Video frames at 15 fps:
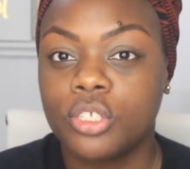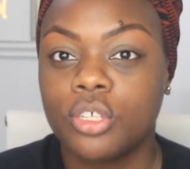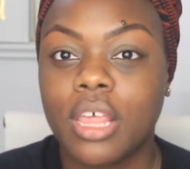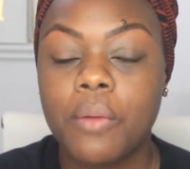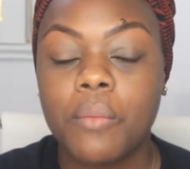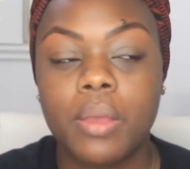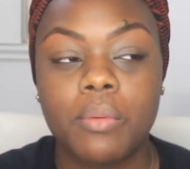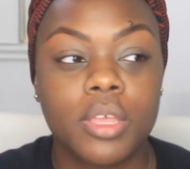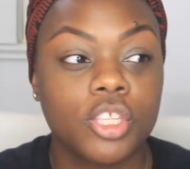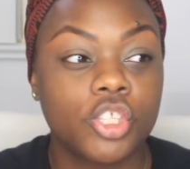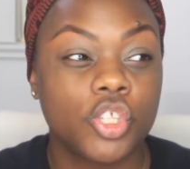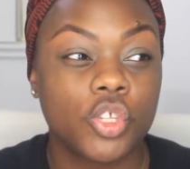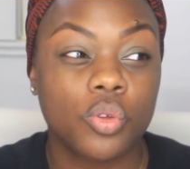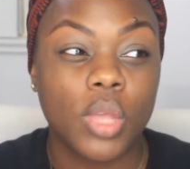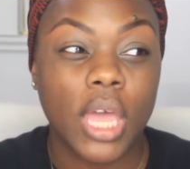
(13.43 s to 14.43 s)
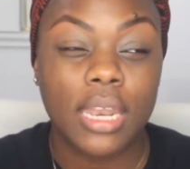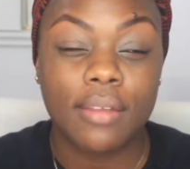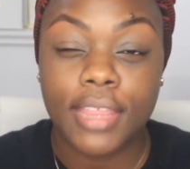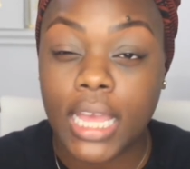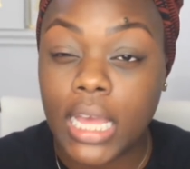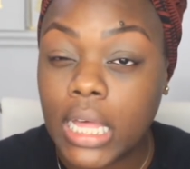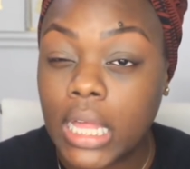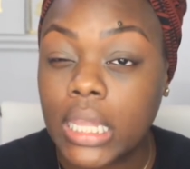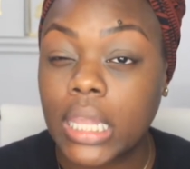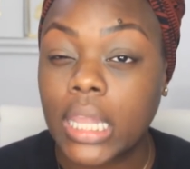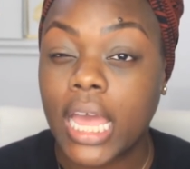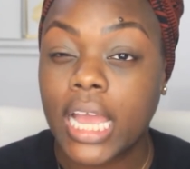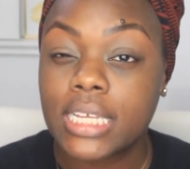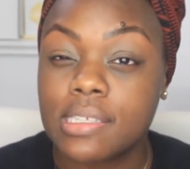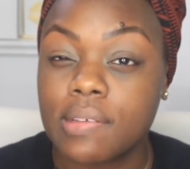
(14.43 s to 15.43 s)
So that way we can do kind of like a
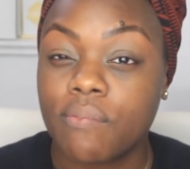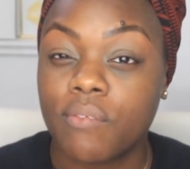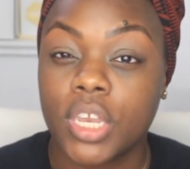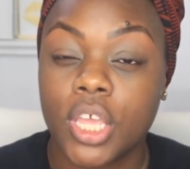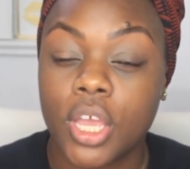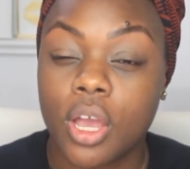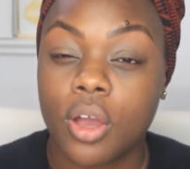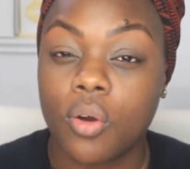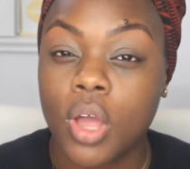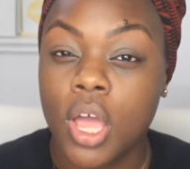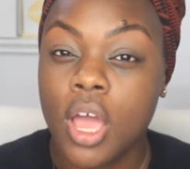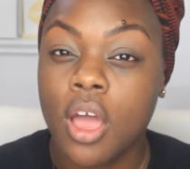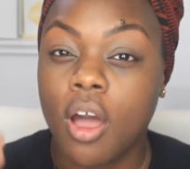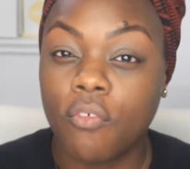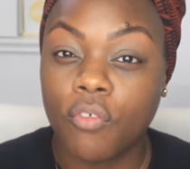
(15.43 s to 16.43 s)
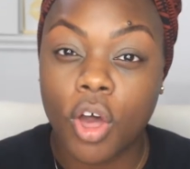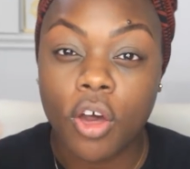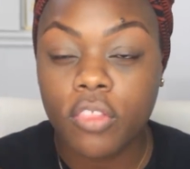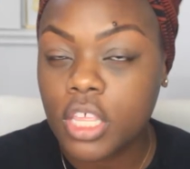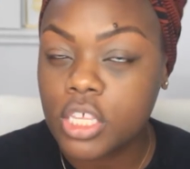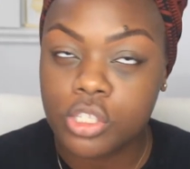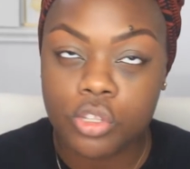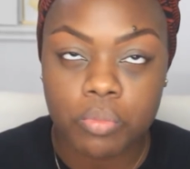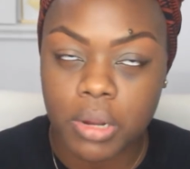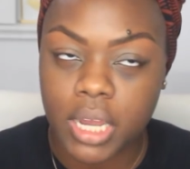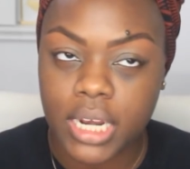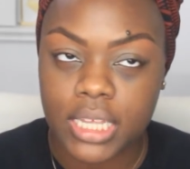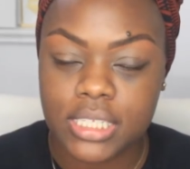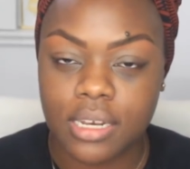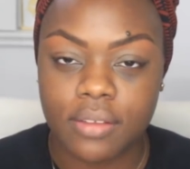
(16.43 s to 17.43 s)
collective video of all these new
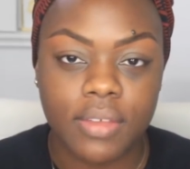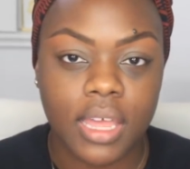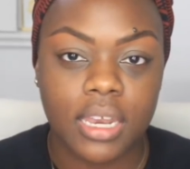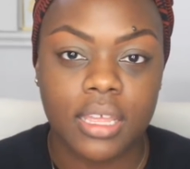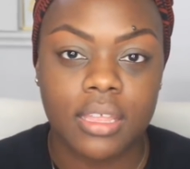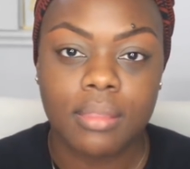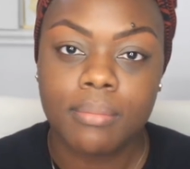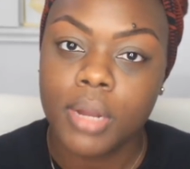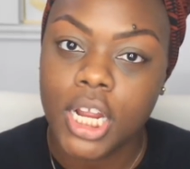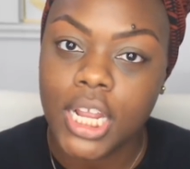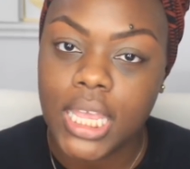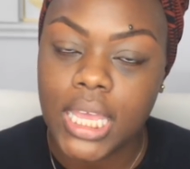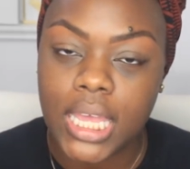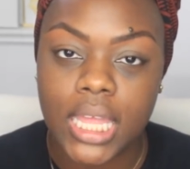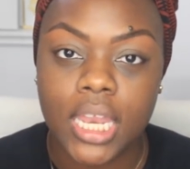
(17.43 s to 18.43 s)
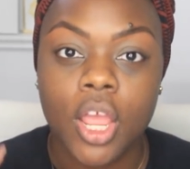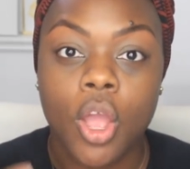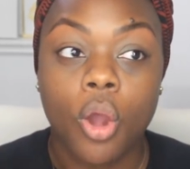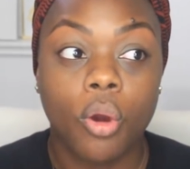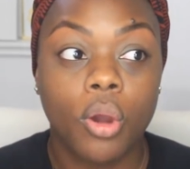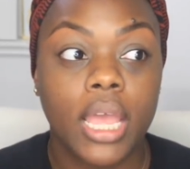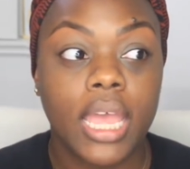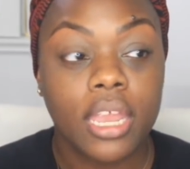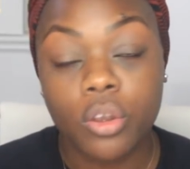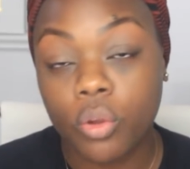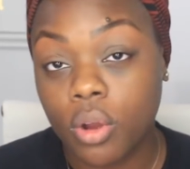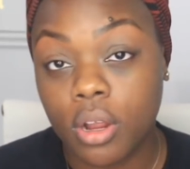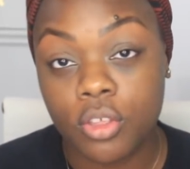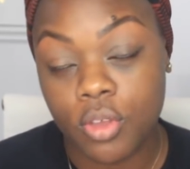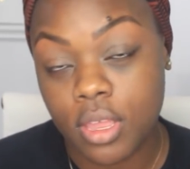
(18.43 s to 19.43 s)
products that have kind of hit the market and
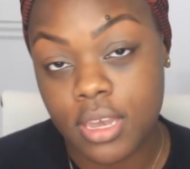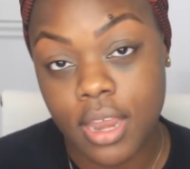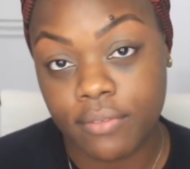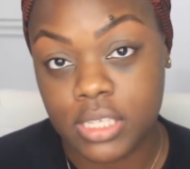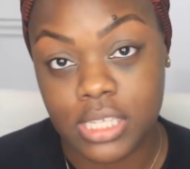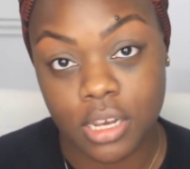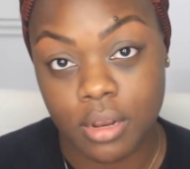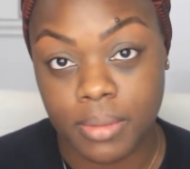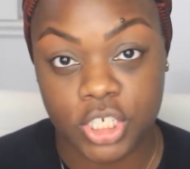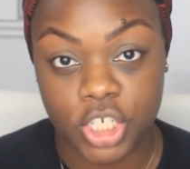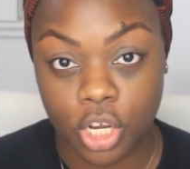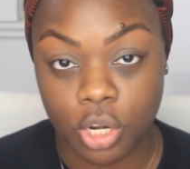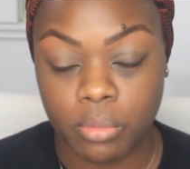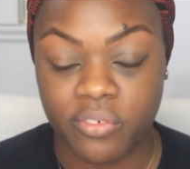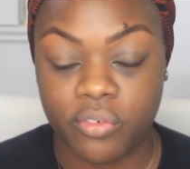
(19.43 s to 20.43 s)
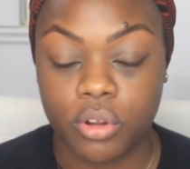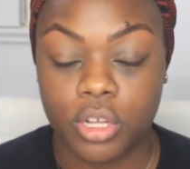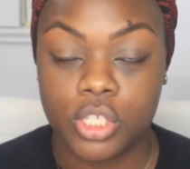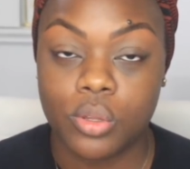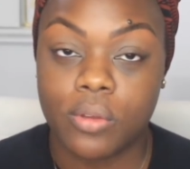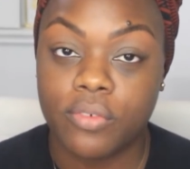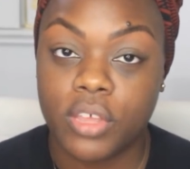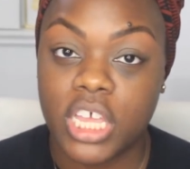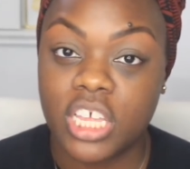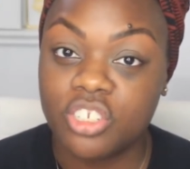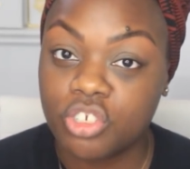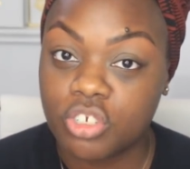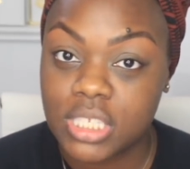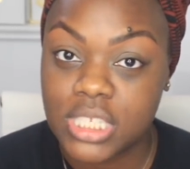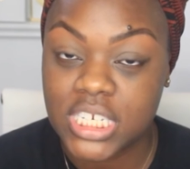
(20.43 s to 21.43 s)
or you had never seen on my channel before. So if you're
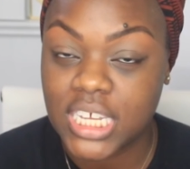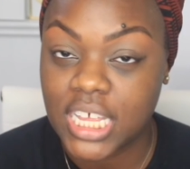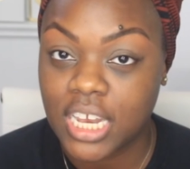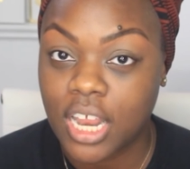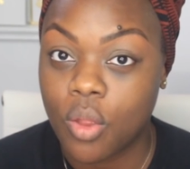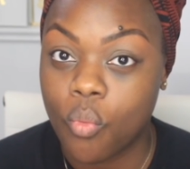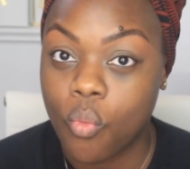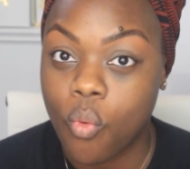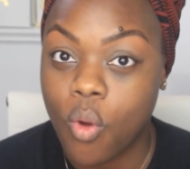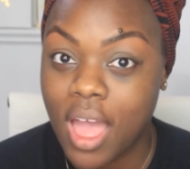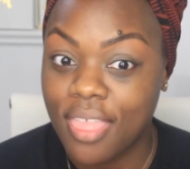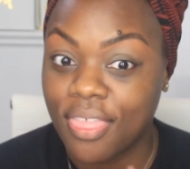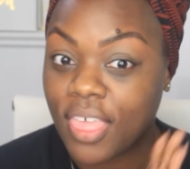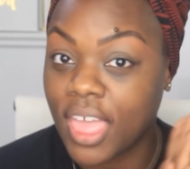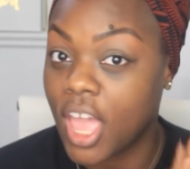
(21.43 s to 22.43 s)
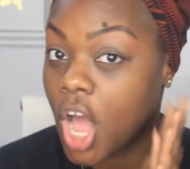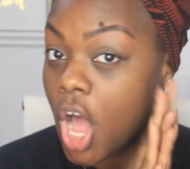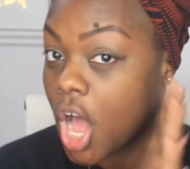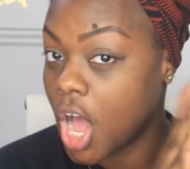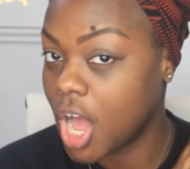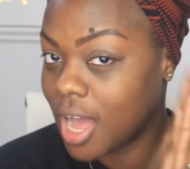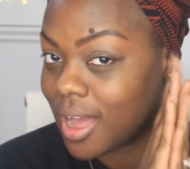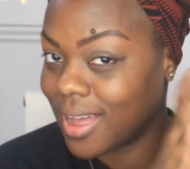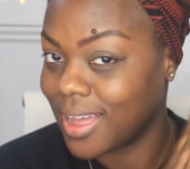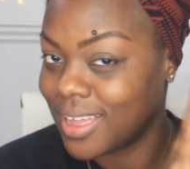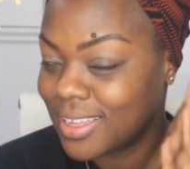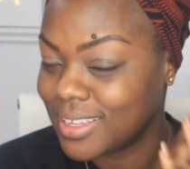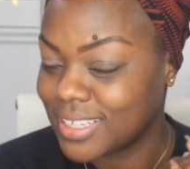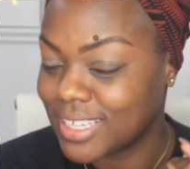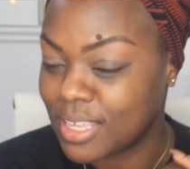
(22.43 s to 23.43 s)
interested in what they
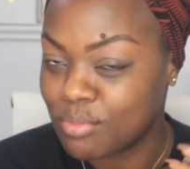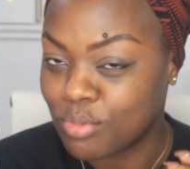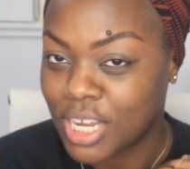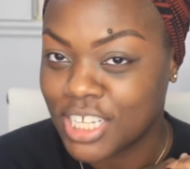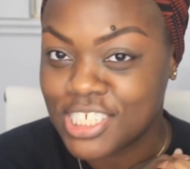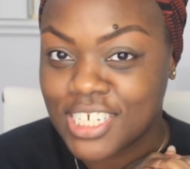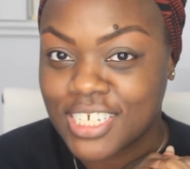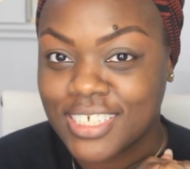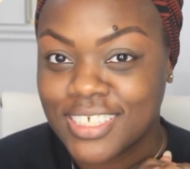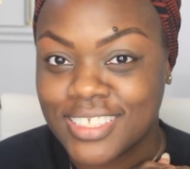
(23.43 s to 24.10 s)
are, keep watching.